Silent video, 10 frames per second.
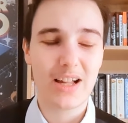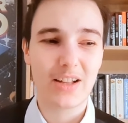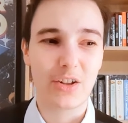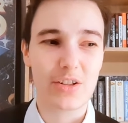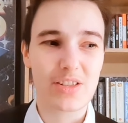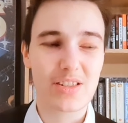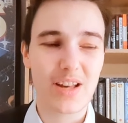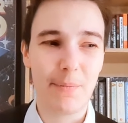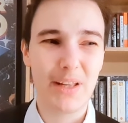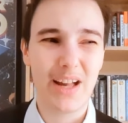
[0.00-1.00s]
Because,
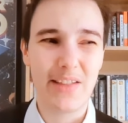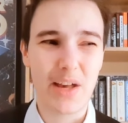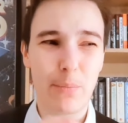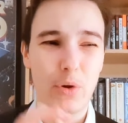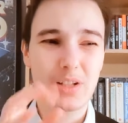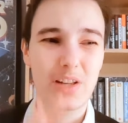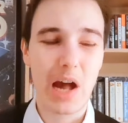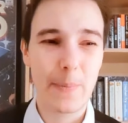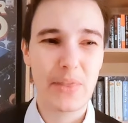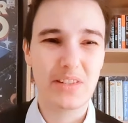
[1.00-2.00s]
I mean, at that point in
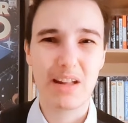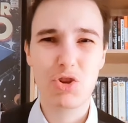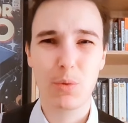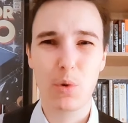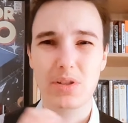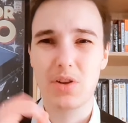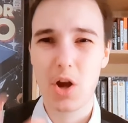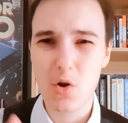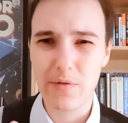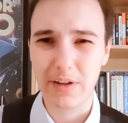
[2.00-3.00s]
time, the danger wasn't
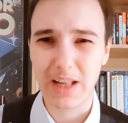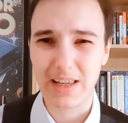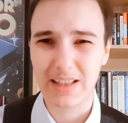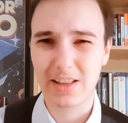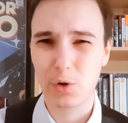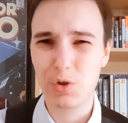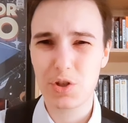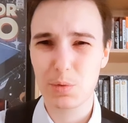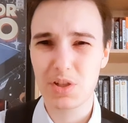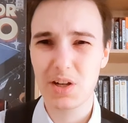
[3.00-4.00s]
over yet. Like, the
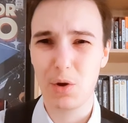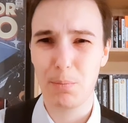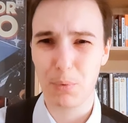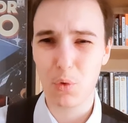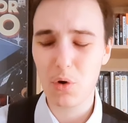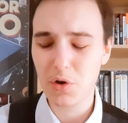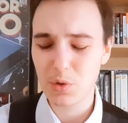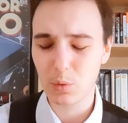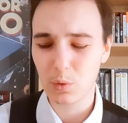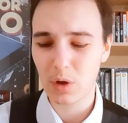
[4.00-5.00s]
creatures were still on board,
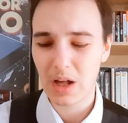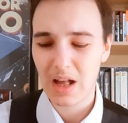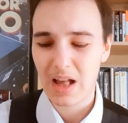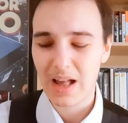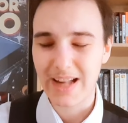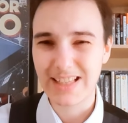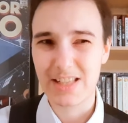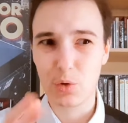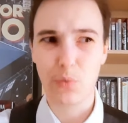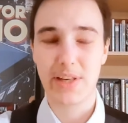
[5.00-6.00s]
or at
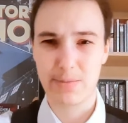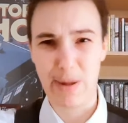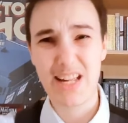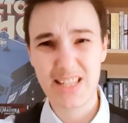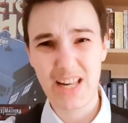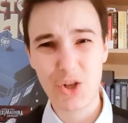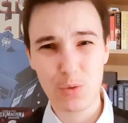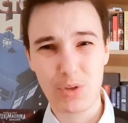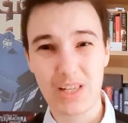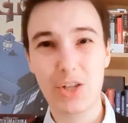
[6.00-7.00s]
least, you know, the space station
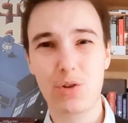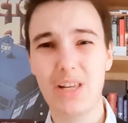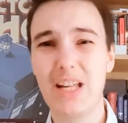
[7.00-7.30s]
was literally